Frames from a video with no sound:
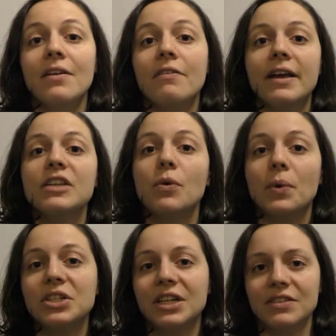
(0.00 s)
Thanks for
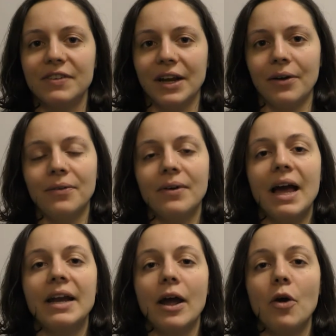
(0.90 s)
watching this video,
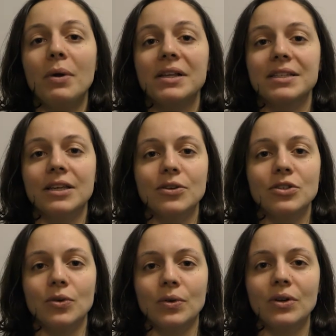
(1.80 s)
and I hope I'll see you
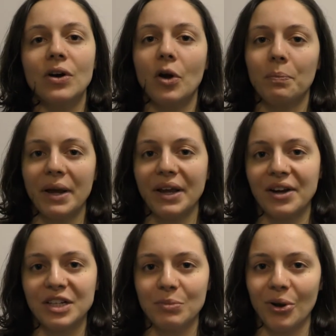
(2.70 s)
soon on Backyard
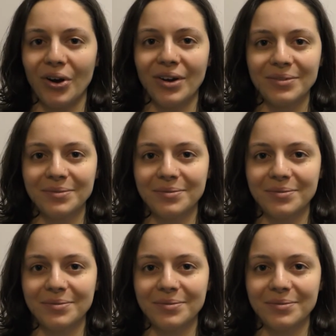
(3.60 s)
Explorer.